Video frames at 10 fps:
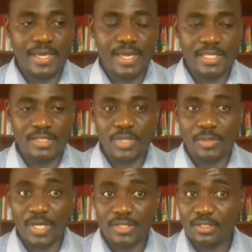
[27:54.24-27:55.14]
And my
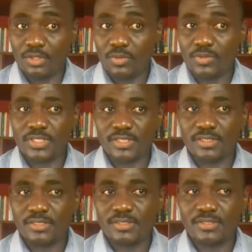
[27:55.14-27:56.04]
mother looked
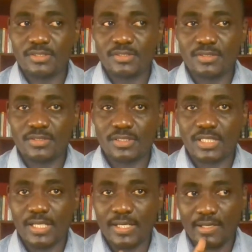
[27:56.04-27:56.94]

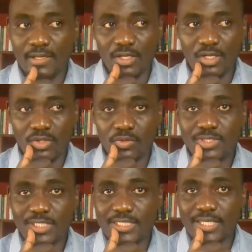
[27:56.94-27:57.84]

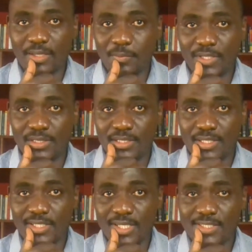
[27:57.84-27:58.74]
at him
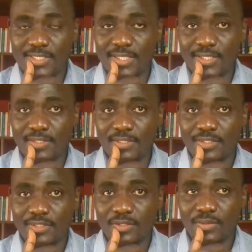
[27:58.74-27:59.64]
and said,
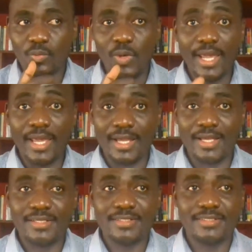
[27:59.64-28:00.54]
"Where?"